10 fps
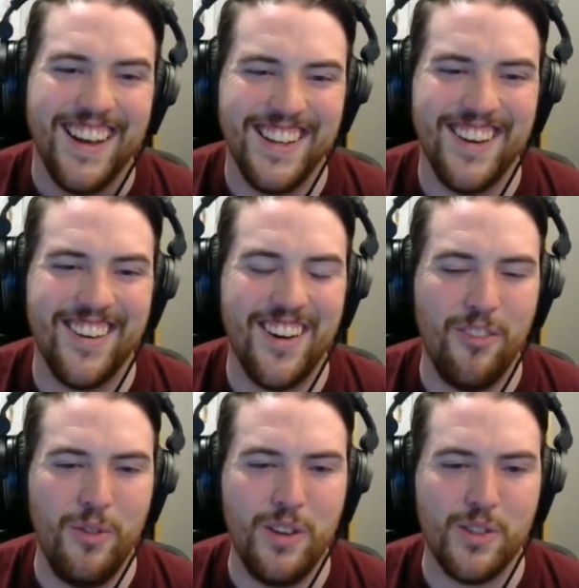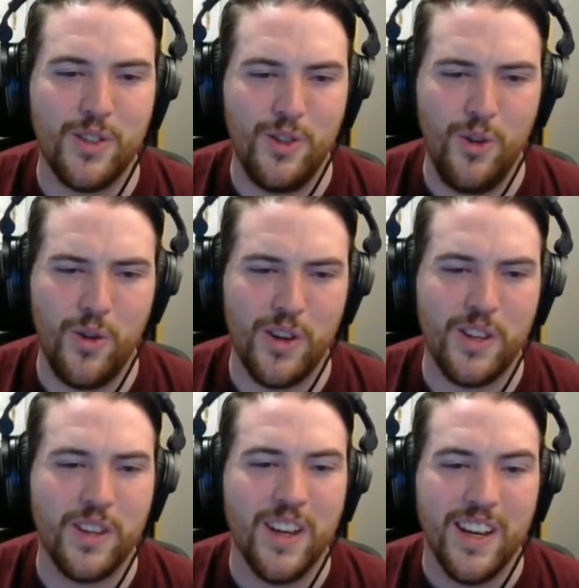You're a real
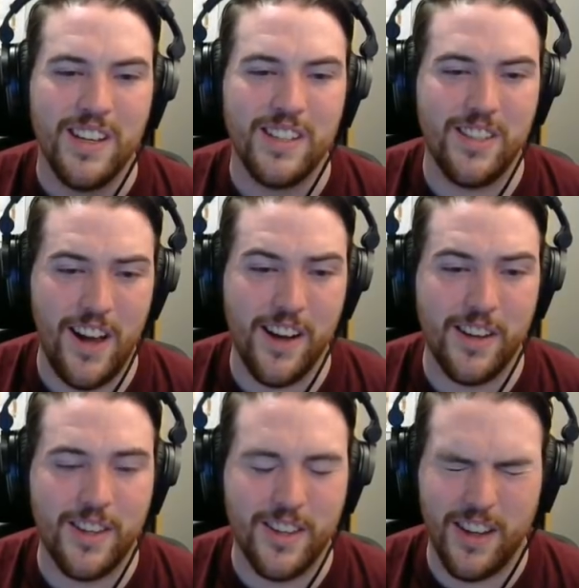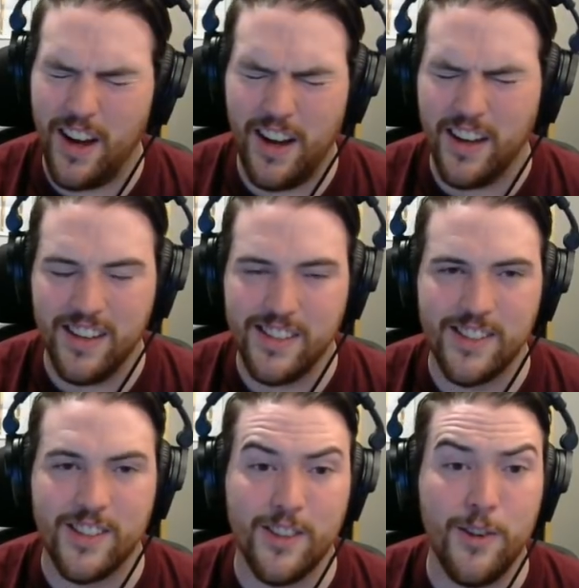slorth, slunks, uh,
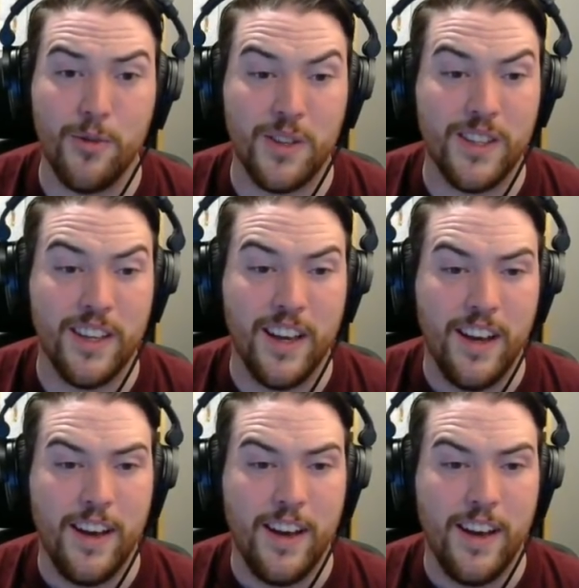sleuth.